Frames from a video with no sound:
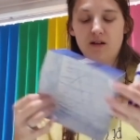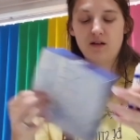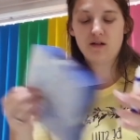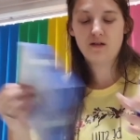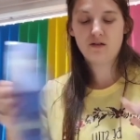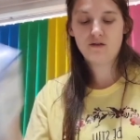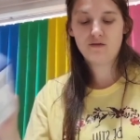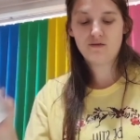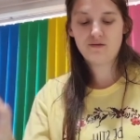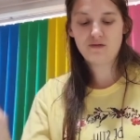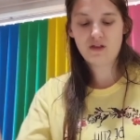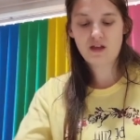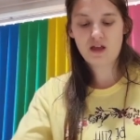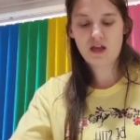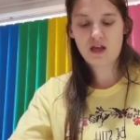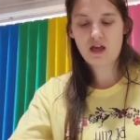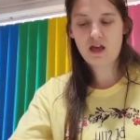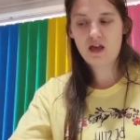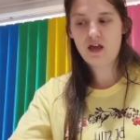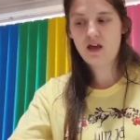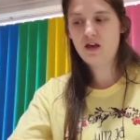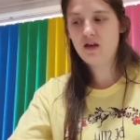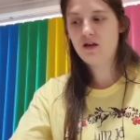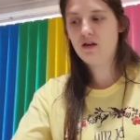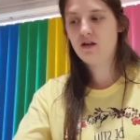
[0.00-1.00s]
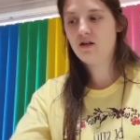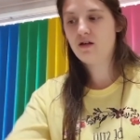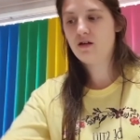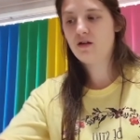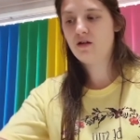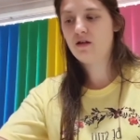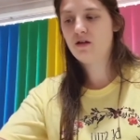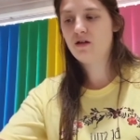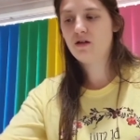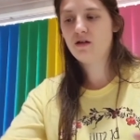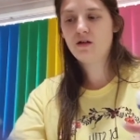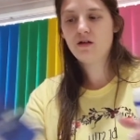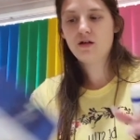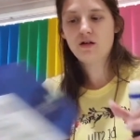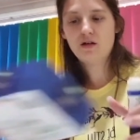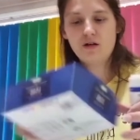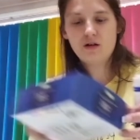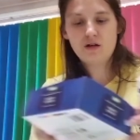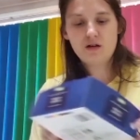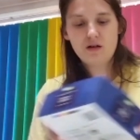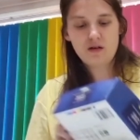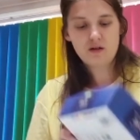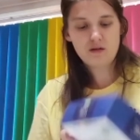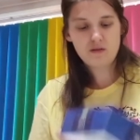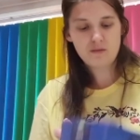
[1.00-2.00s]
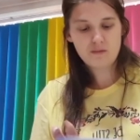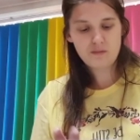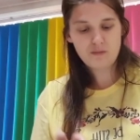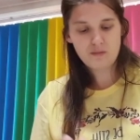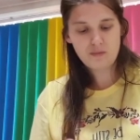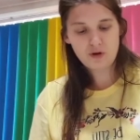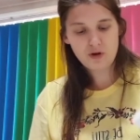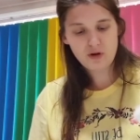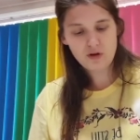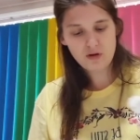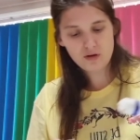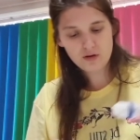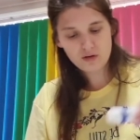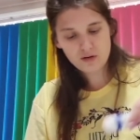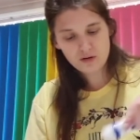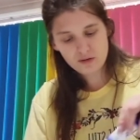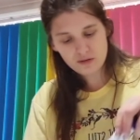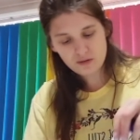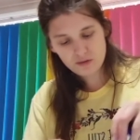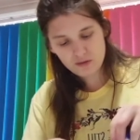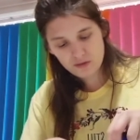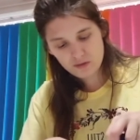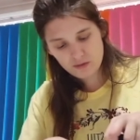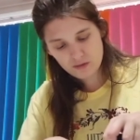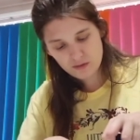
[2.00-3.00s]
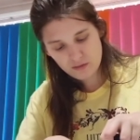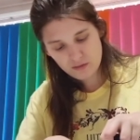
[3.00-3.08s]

of the box,